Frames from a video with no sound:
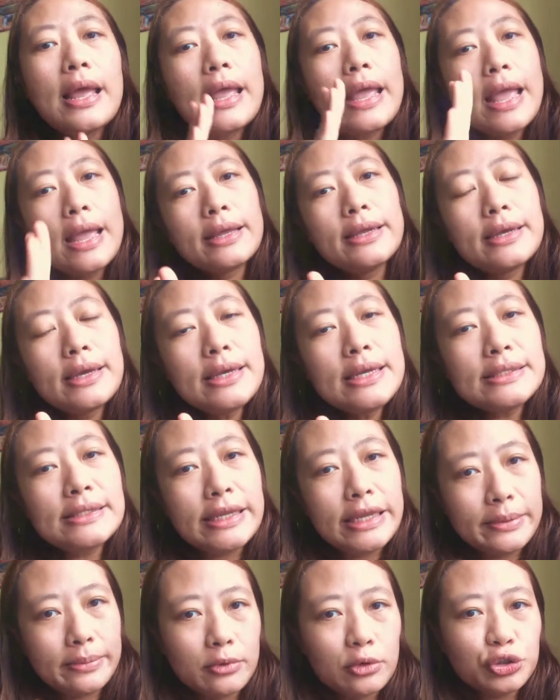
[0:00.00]
anger is an
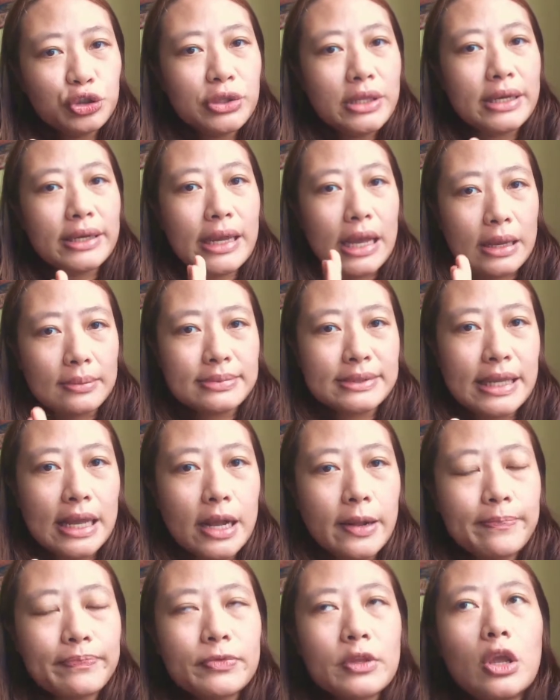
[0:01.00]
emotion that comes
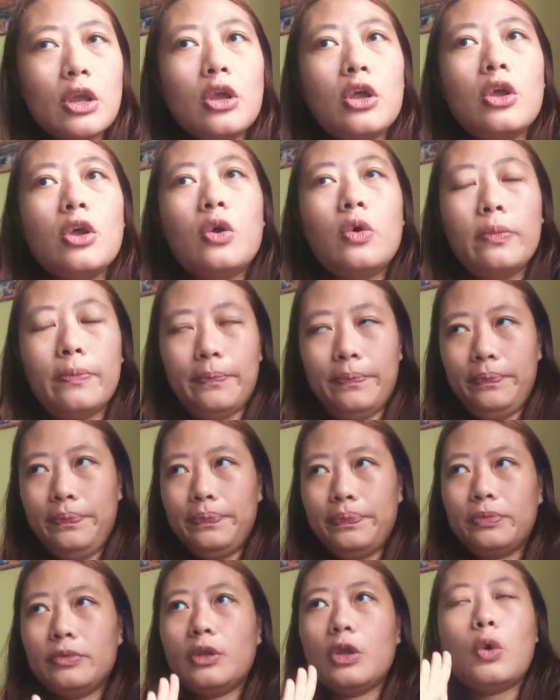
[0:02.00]
up
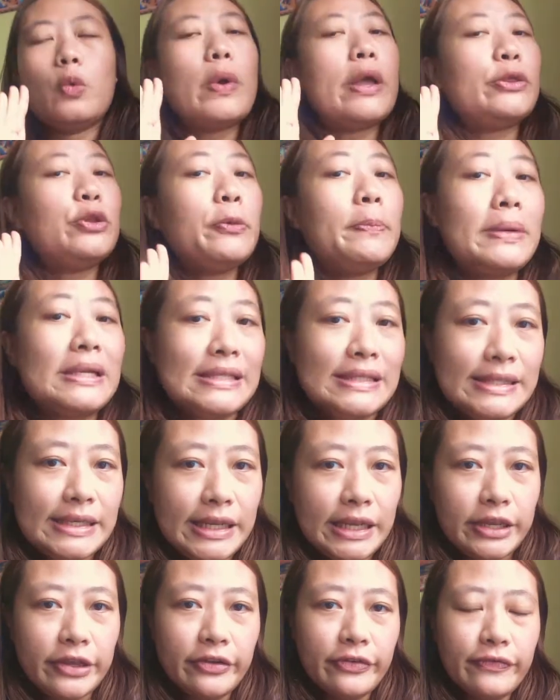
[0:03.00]
when you
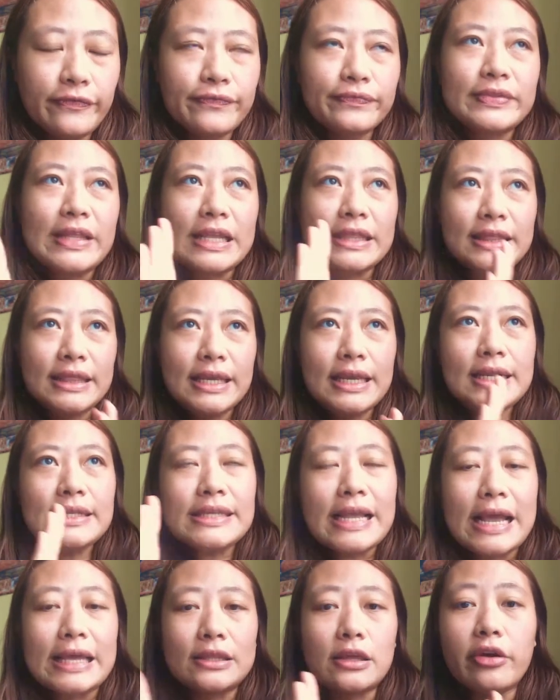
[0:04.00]
perceive that things
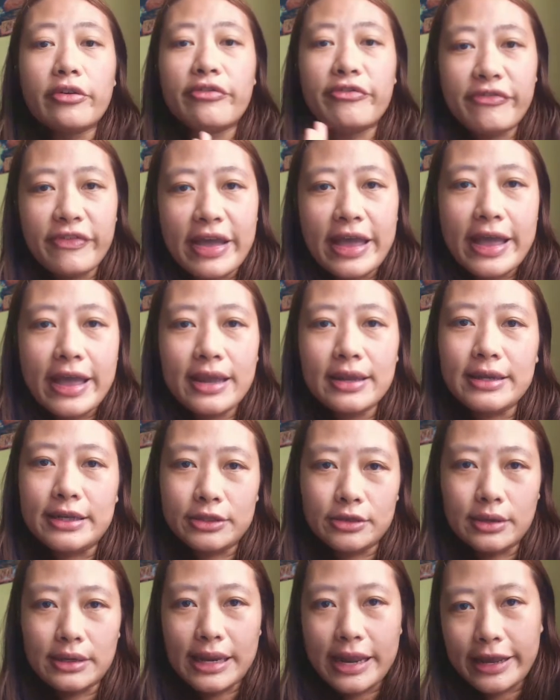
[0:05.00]
are not fair in
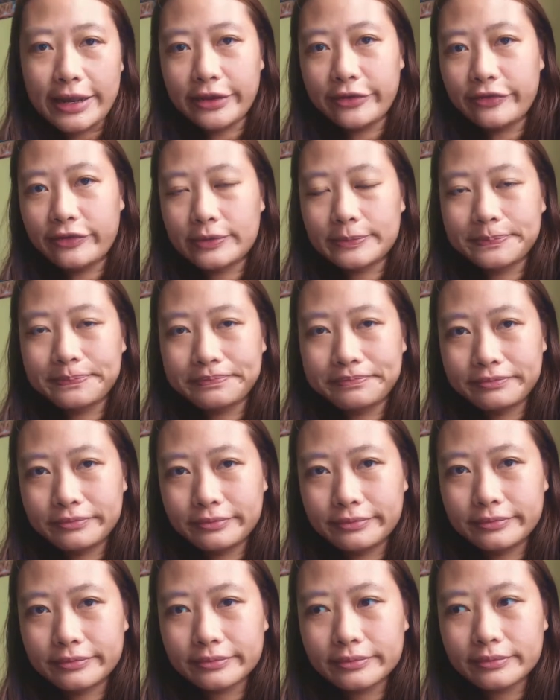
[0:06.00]
your life
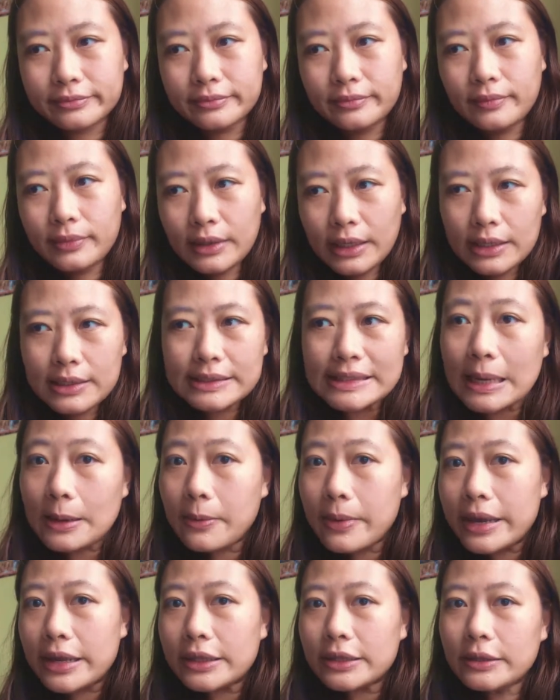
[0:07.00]

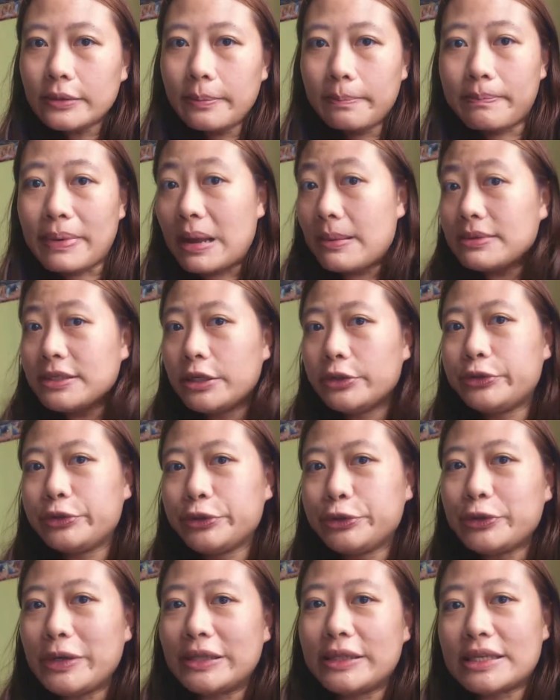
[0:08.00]
someone bumps into
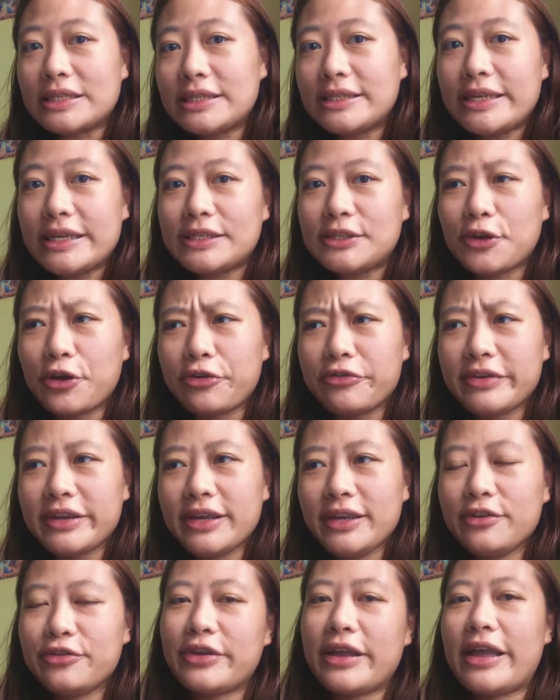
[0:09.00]
you and doesn't say sorry
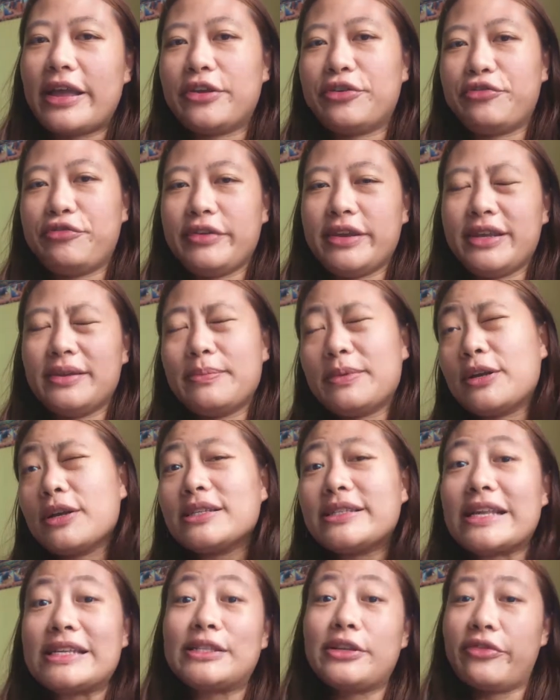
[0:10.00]
you get angry because
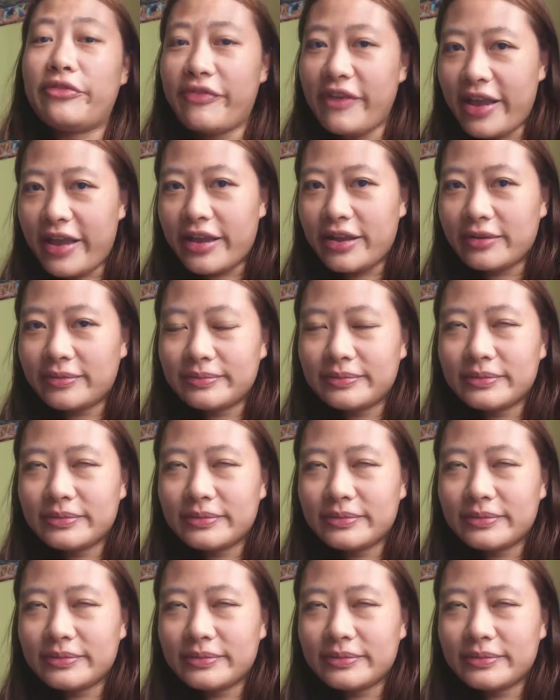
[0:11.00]
that's not fair